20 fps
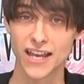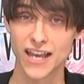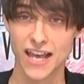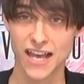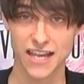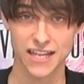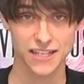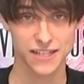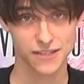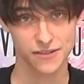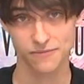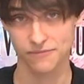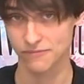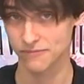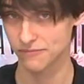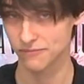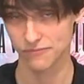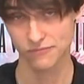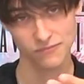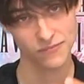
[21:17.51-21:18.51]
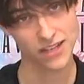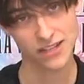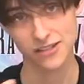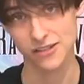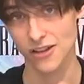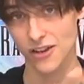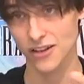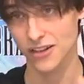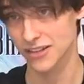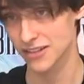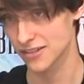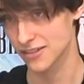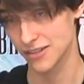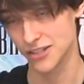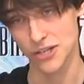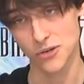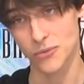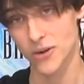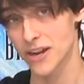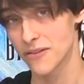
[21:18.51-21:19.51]
And as long as, you
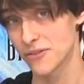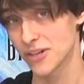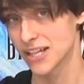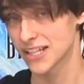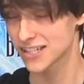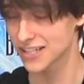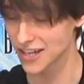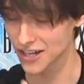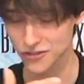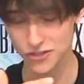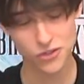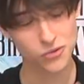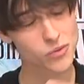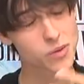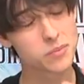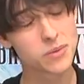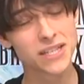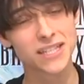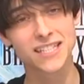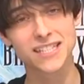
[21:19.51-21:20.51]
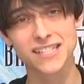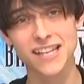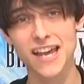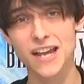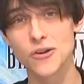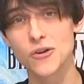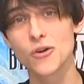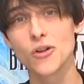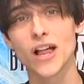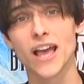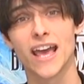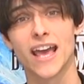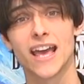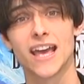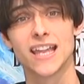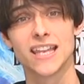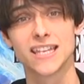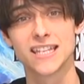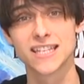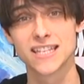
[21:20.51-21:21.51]
know, whenever you get stuck, just repeat the cycle,
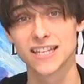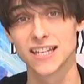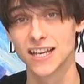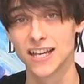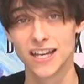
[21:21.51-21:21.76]
and